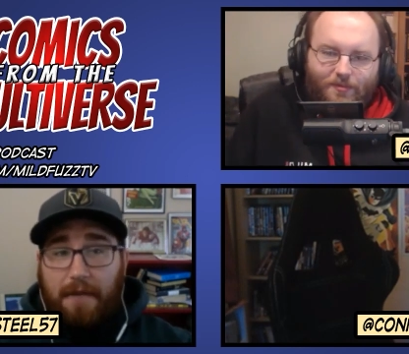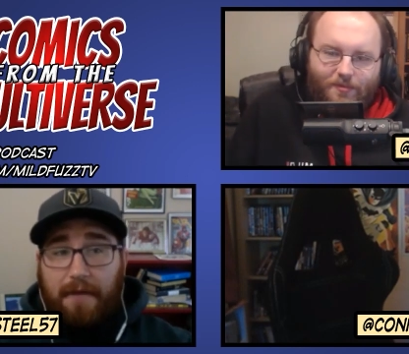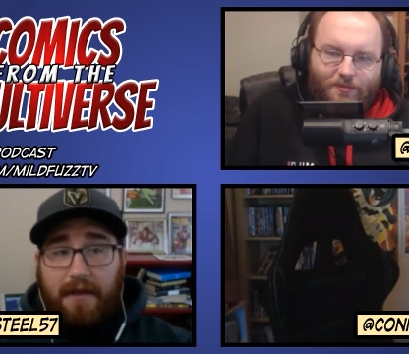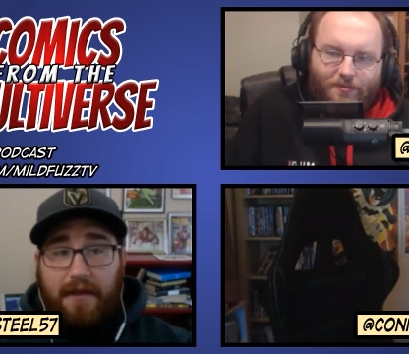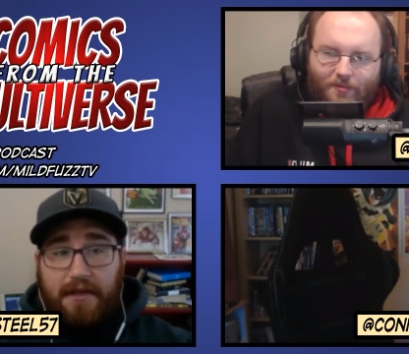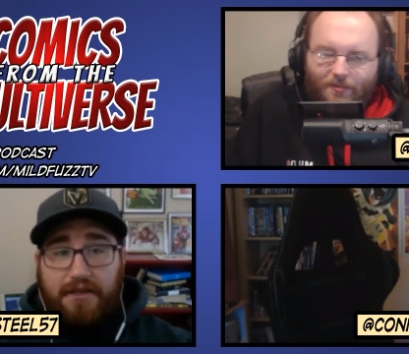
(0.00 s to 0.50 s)
Speaker 1: not
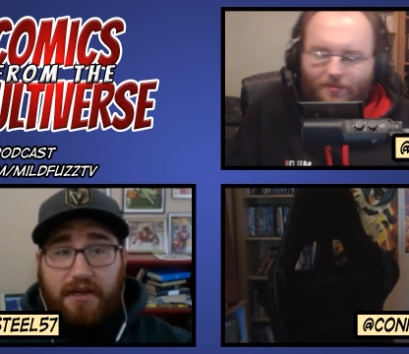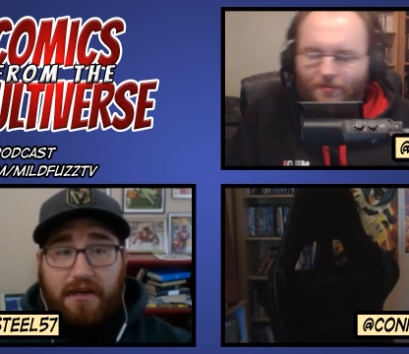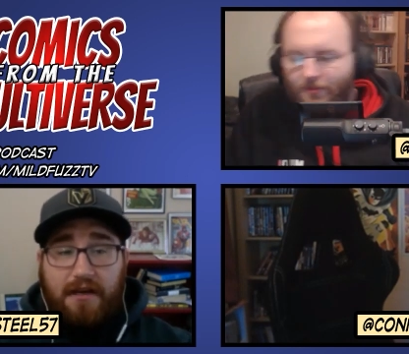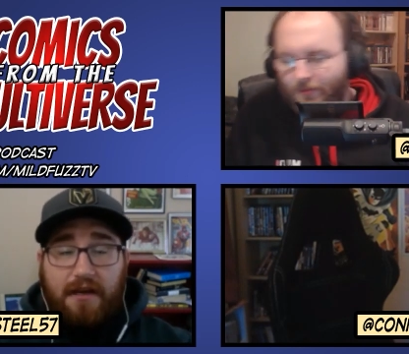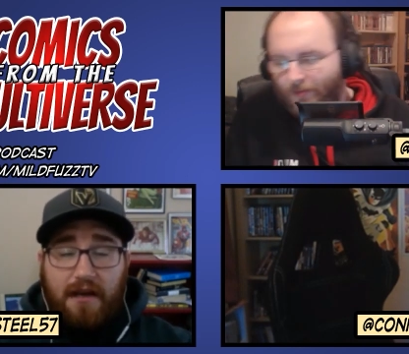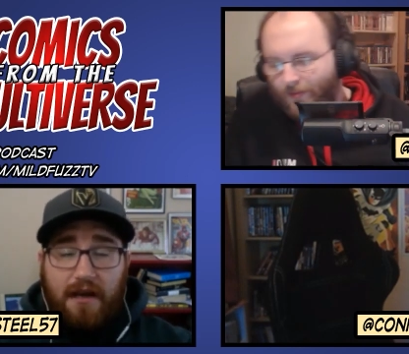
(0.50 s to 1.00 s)
my
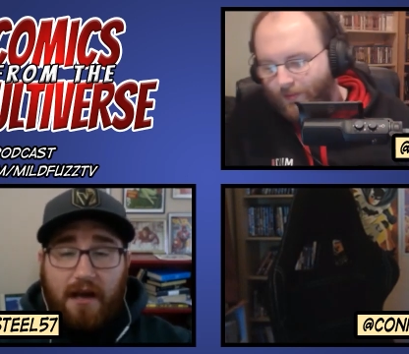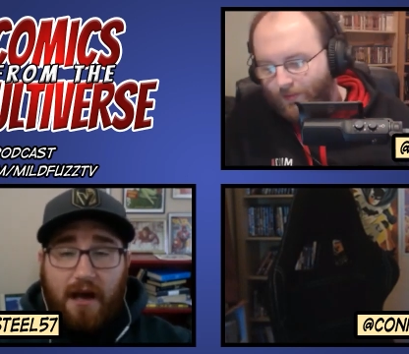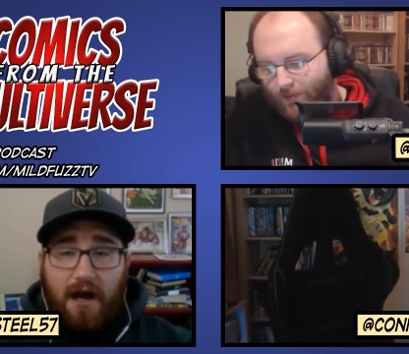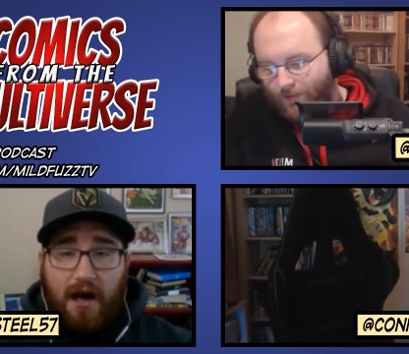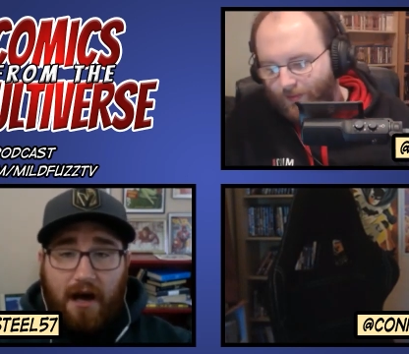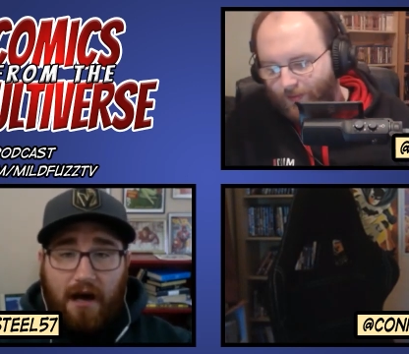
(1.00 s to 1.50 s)
Legion,
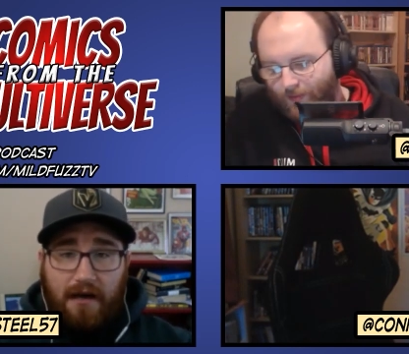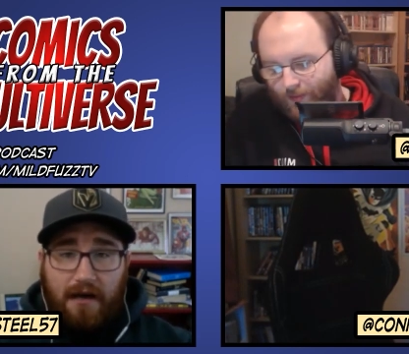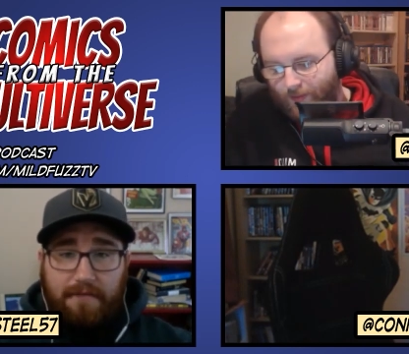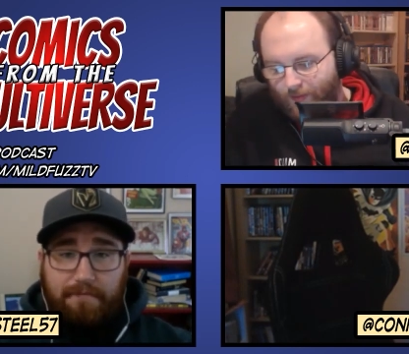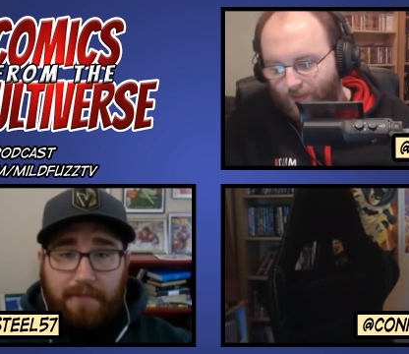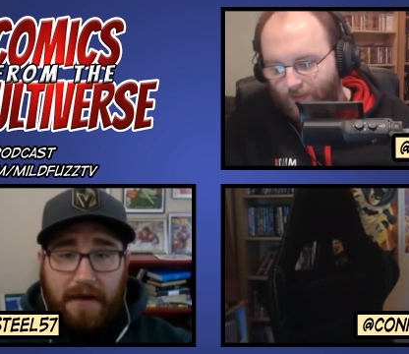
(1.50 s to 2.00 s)

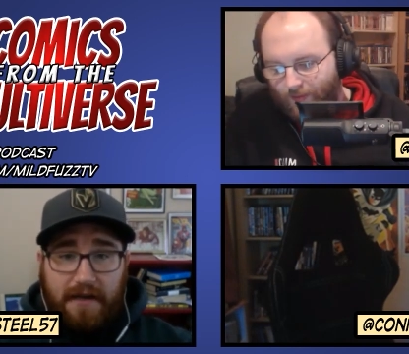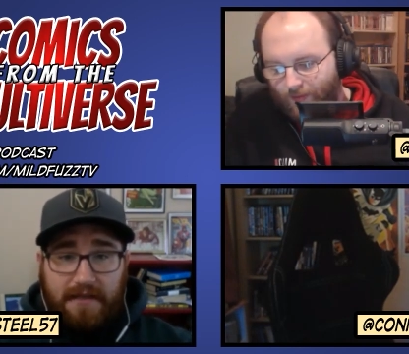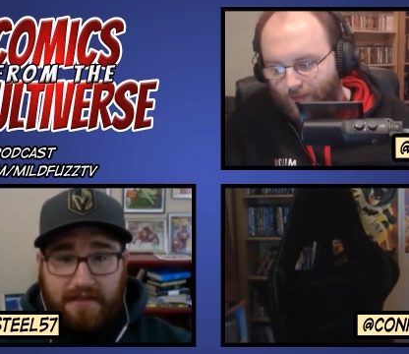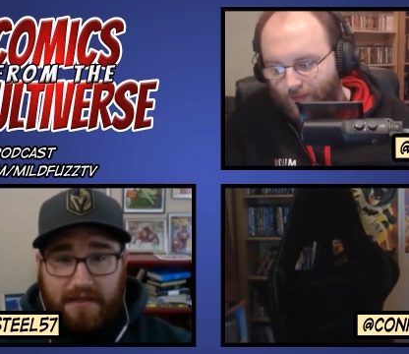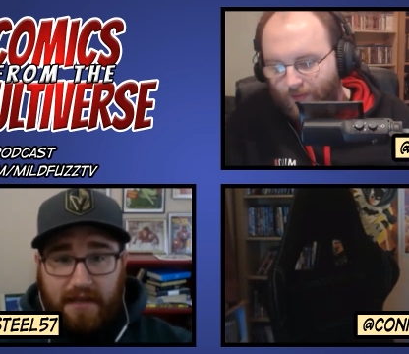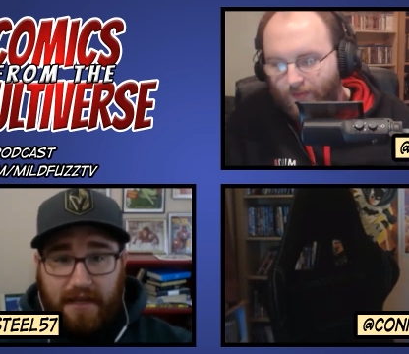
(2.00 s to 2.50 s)
uh, Bendis
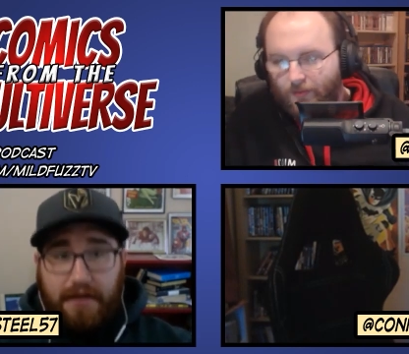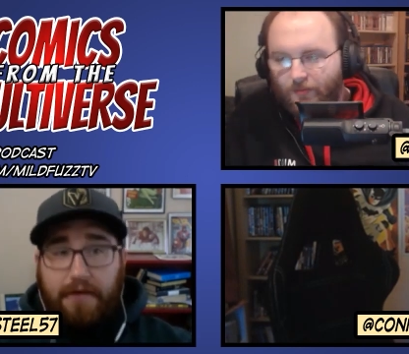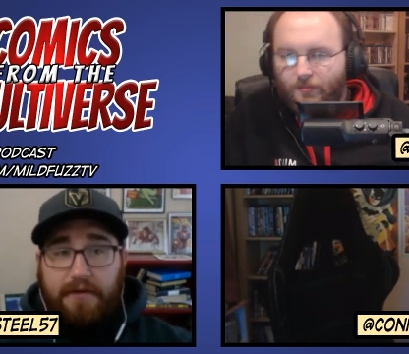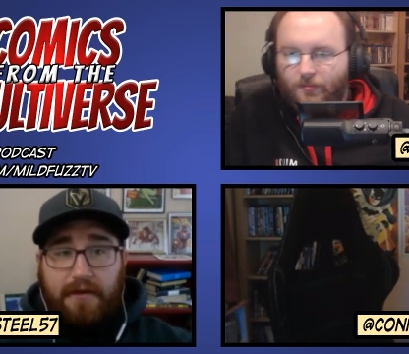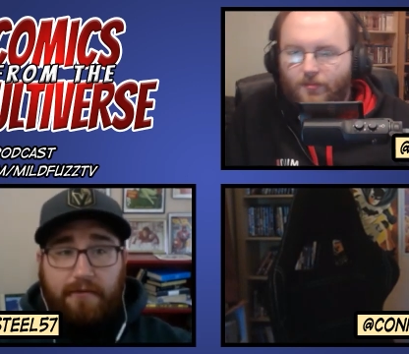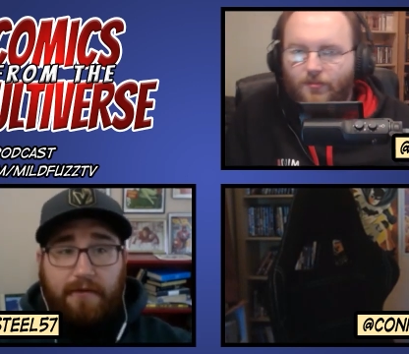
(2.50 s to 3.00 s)
is getting
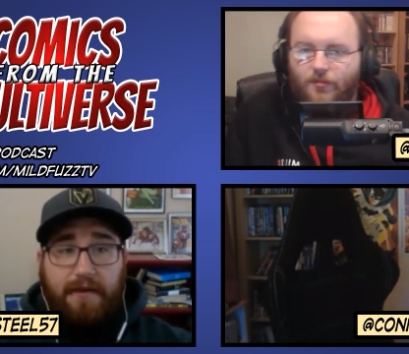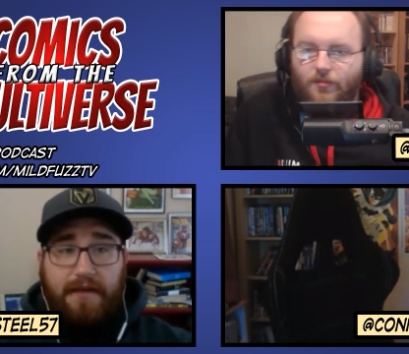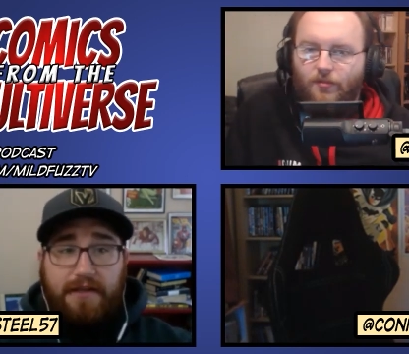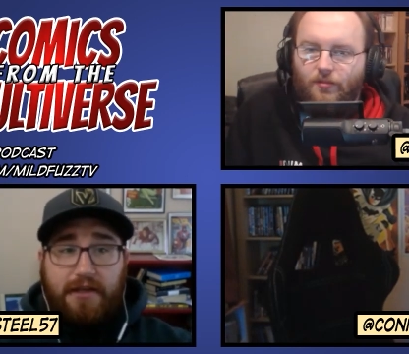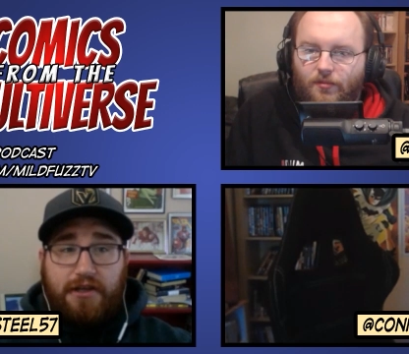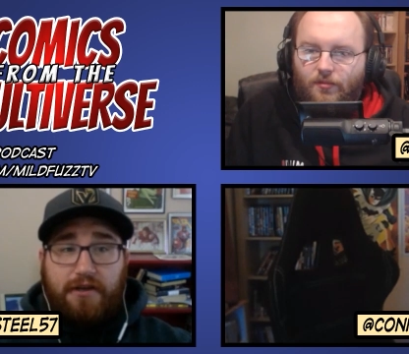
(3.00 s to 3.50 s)
closer with
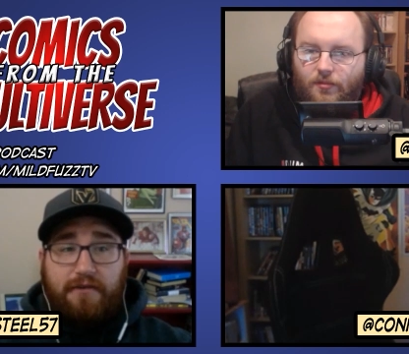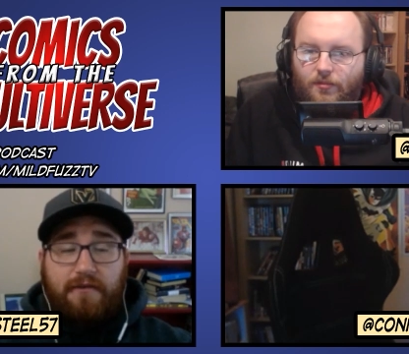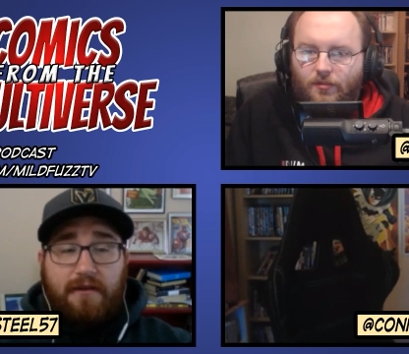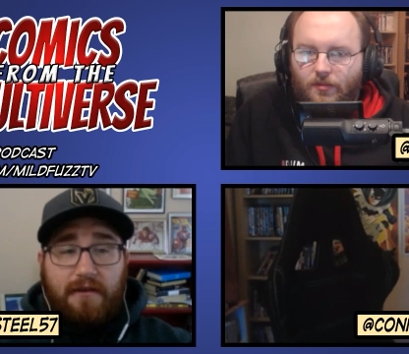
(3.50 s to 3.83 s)
each issue.